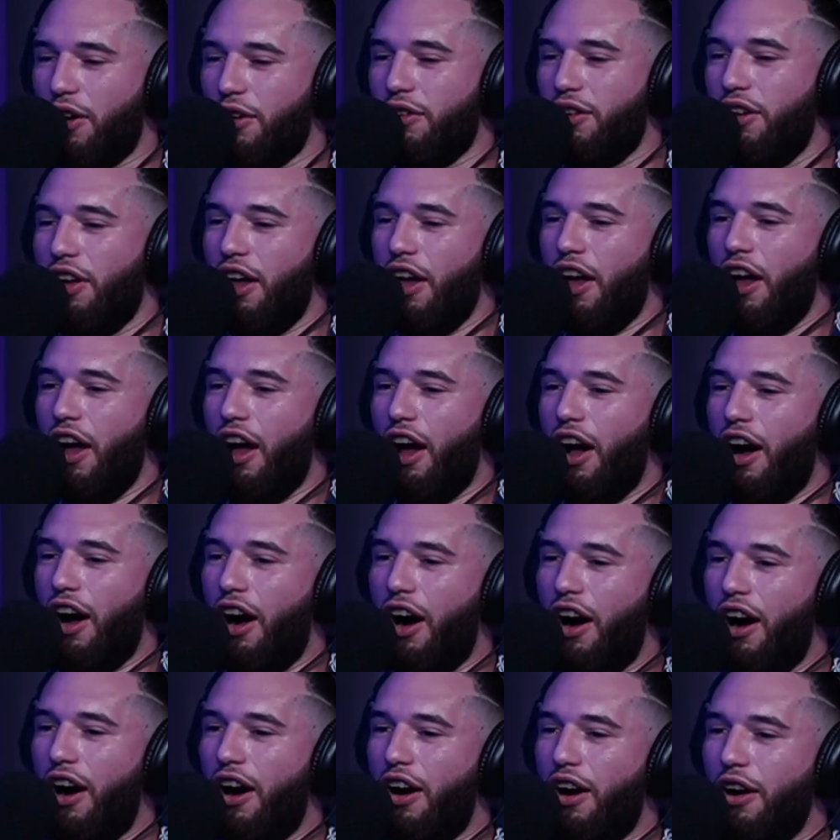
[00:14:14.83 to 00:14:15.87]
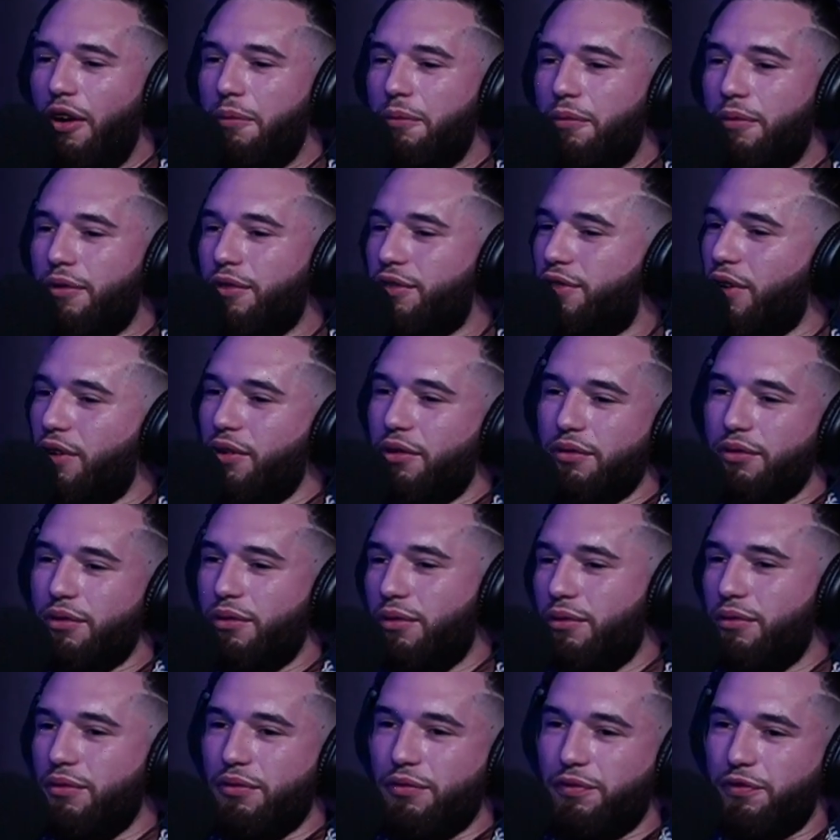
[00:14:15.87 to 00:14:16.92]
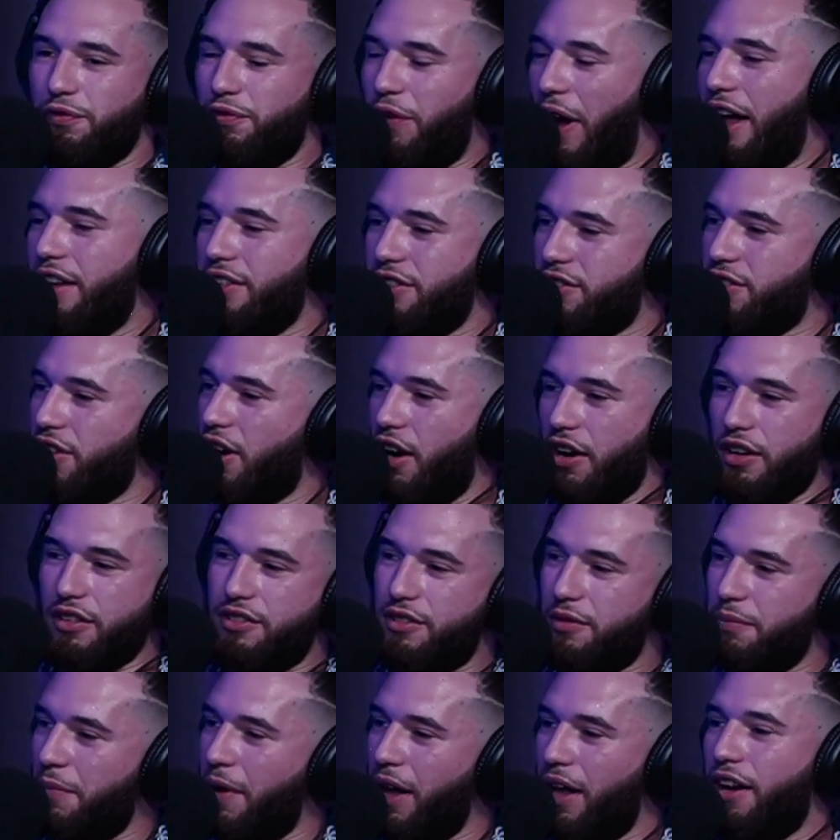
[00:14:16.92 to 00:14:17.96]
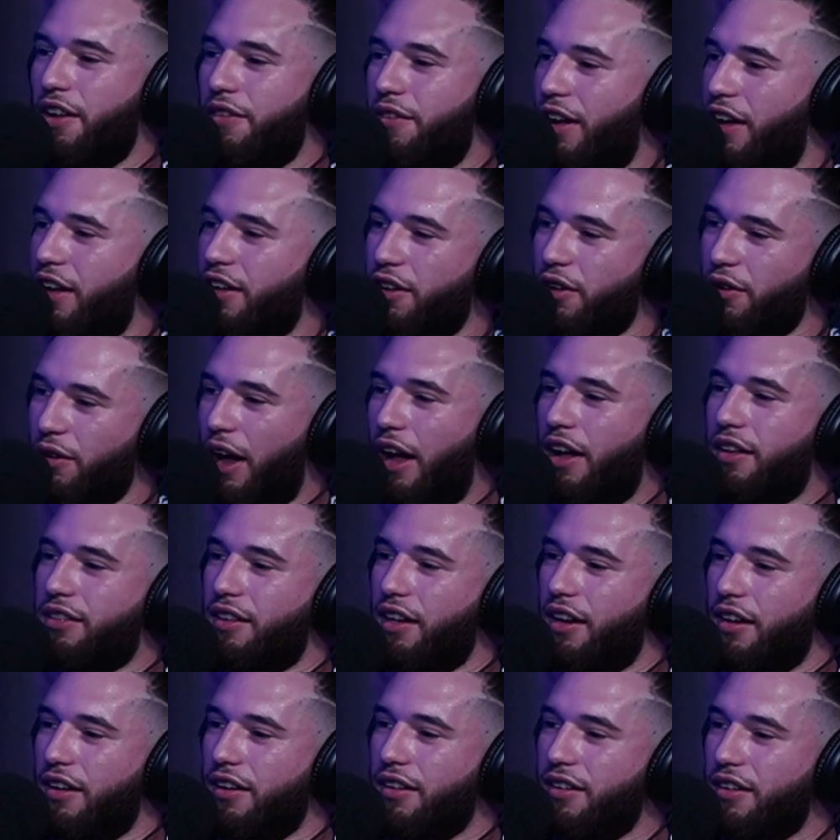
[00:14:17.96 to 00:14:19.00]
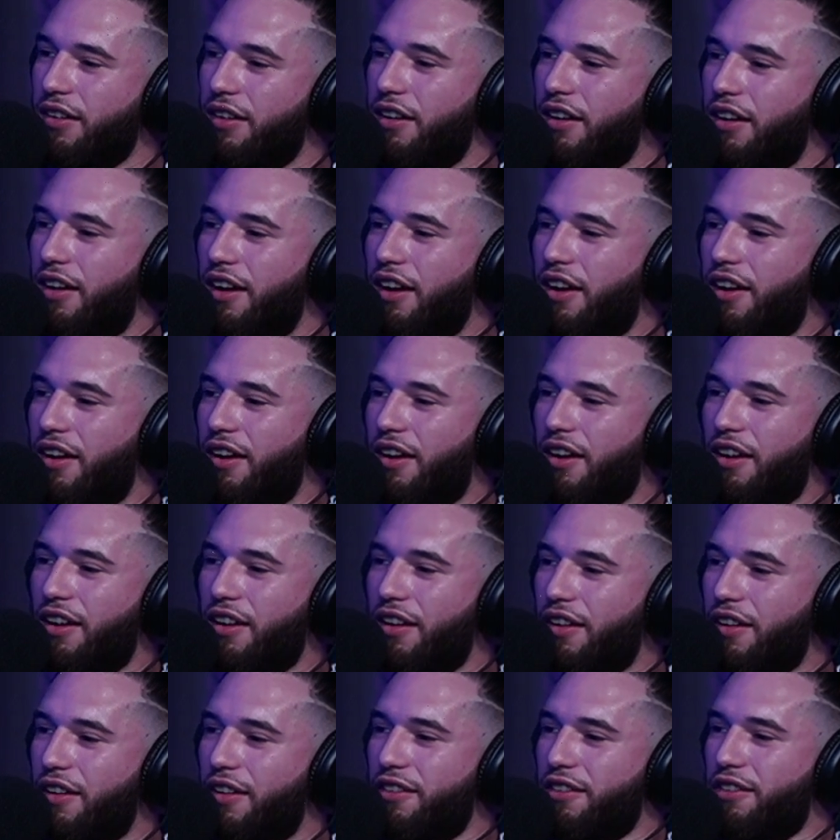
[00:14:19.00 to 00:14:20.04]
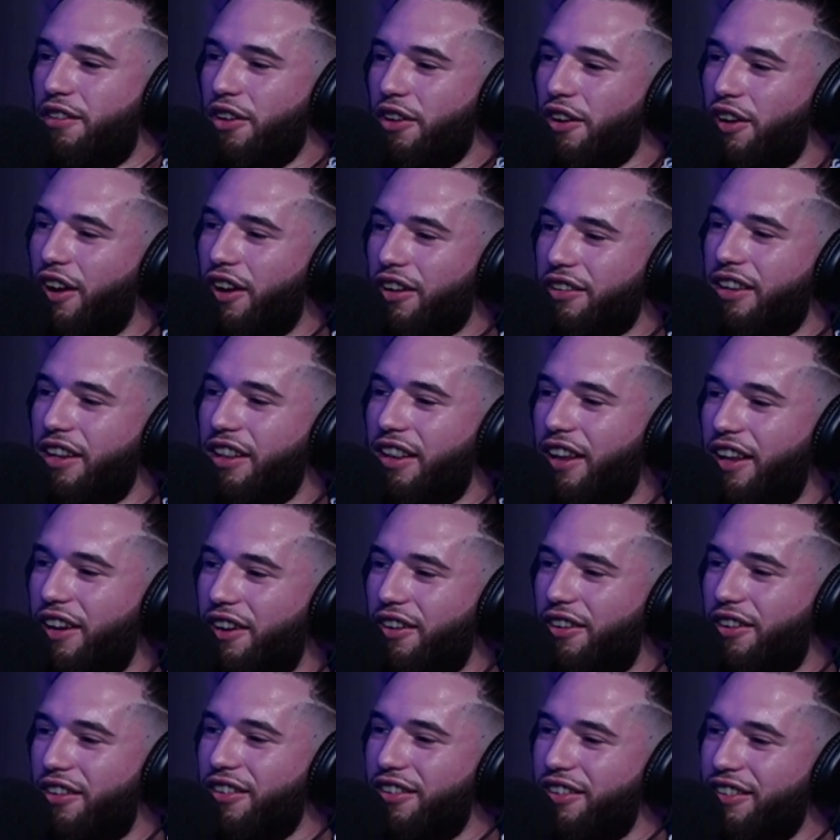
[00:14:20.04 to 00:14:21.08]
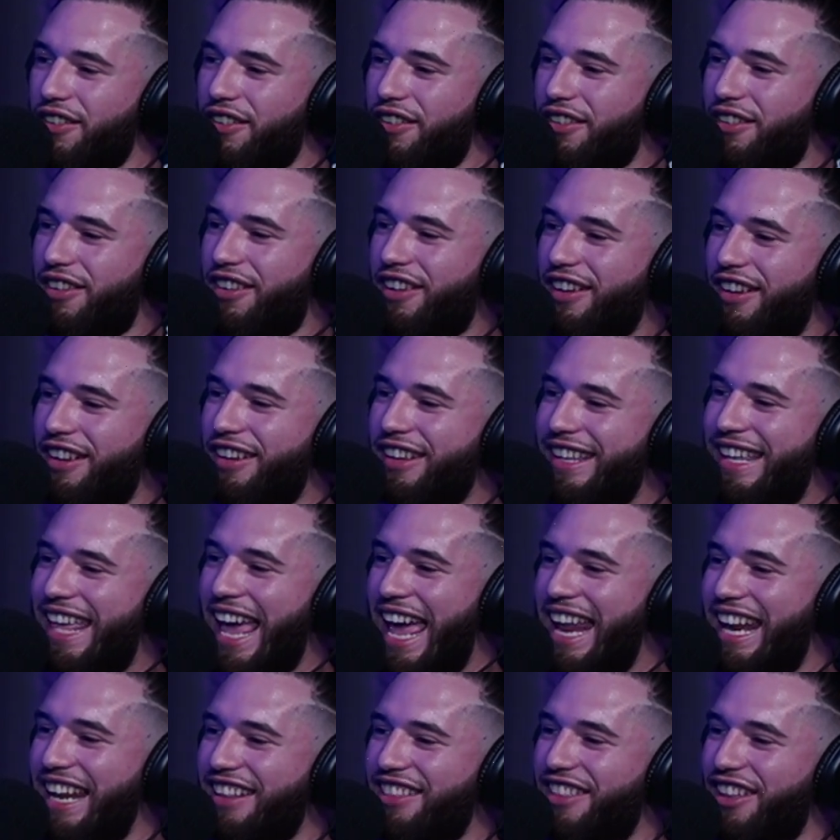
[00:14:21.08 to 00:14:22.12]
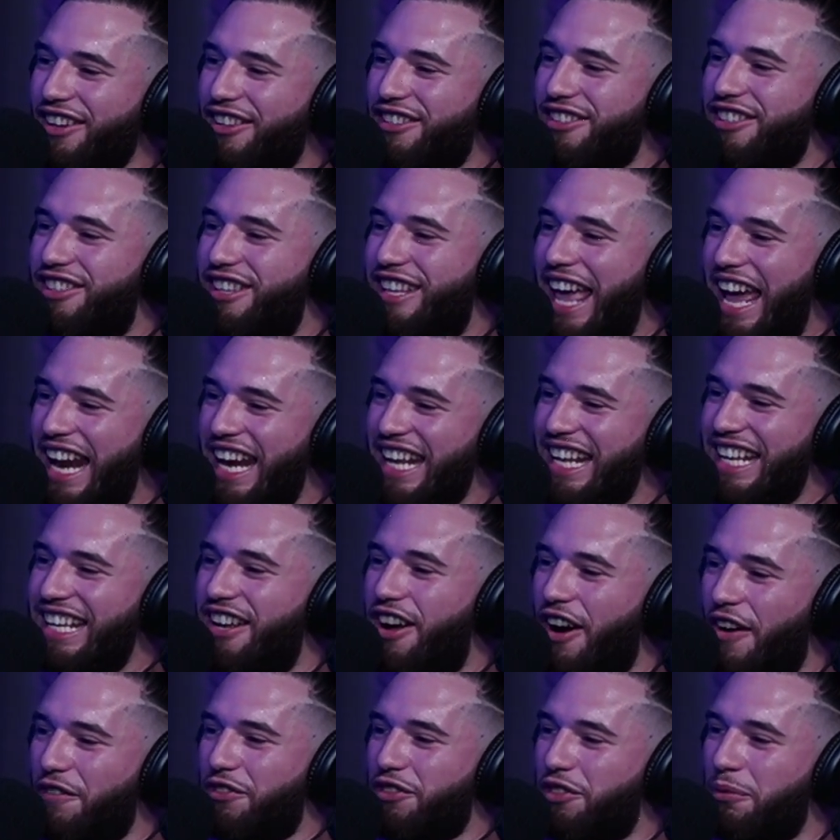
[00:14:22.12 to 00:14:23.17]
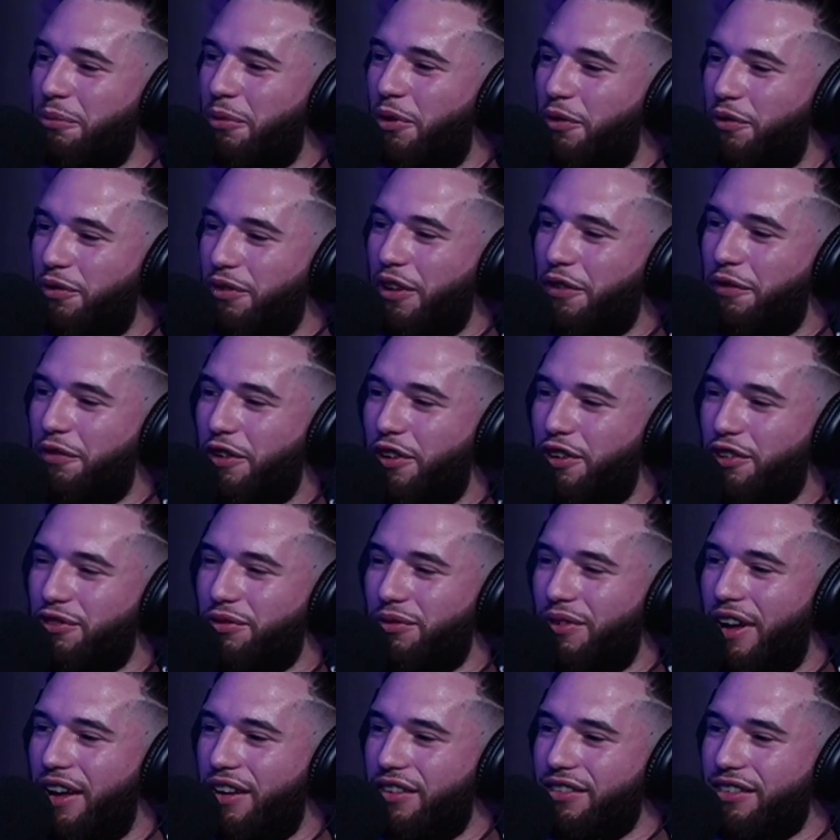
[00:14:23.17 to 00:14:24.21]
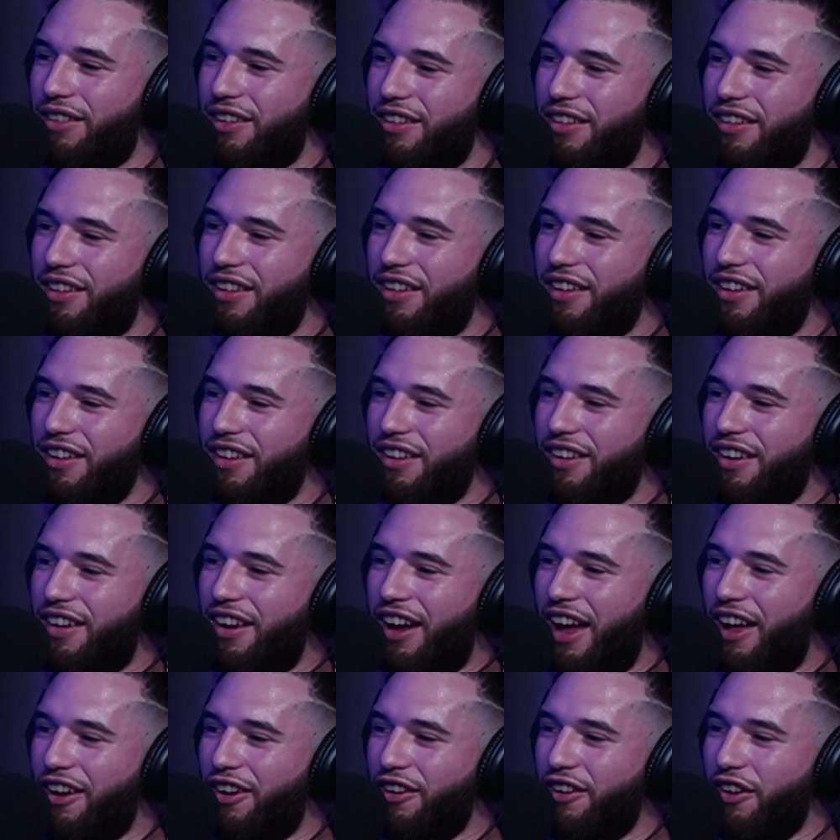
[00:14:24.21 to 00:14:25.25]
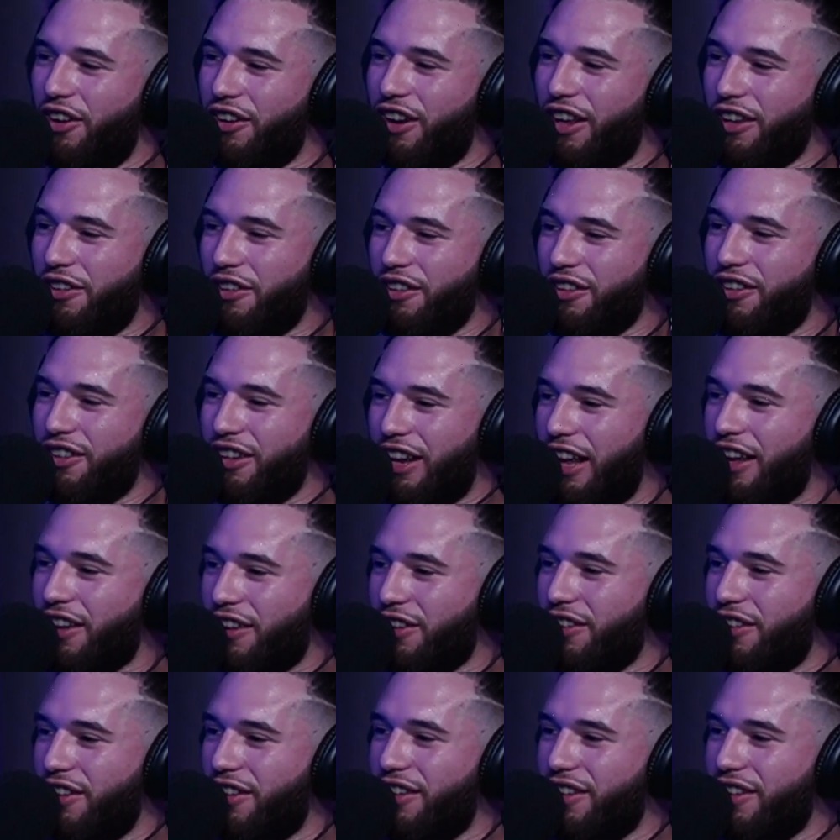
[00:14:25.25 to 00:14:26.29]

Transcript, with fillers: so, um, so fight starts, main event. You're out there. Yep. You looked a little getting the getting comfortable for the first round. I don't know, like like